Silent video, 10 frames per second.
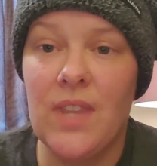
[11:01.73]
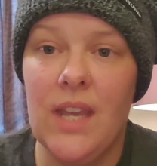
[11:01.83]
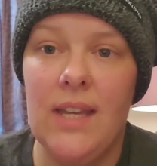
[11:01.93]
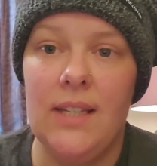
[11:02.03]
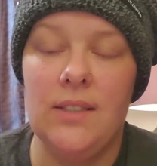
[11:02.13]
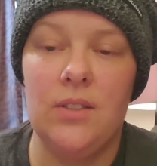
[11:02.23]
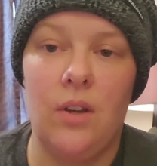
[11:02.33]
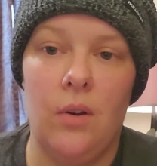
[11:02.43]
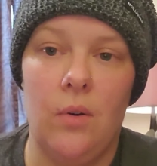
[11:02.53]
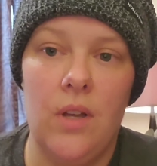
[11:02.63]
And
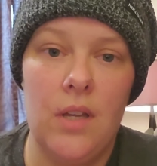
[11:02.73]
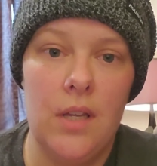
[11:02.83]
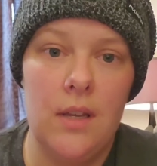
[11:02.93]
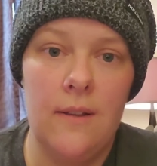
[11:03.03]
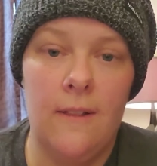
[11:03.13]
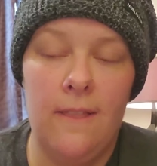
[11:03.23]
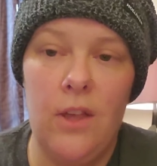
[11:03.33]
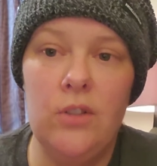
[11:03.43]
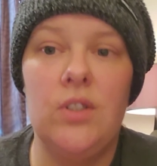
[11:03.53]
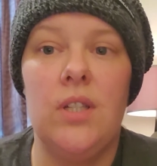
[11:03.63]
so
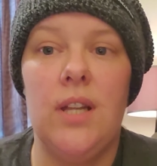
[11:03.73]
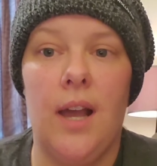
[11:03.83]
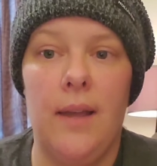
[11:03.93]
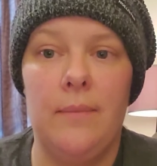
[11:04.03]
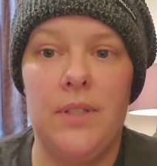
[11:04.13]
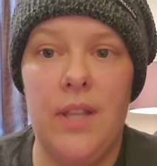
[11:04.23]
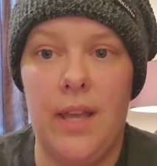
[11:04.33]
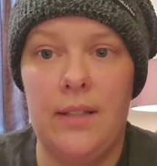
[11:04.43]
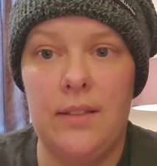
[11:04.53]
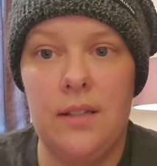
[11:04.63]
those are the times
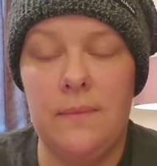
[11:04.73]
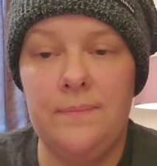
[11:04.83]
that,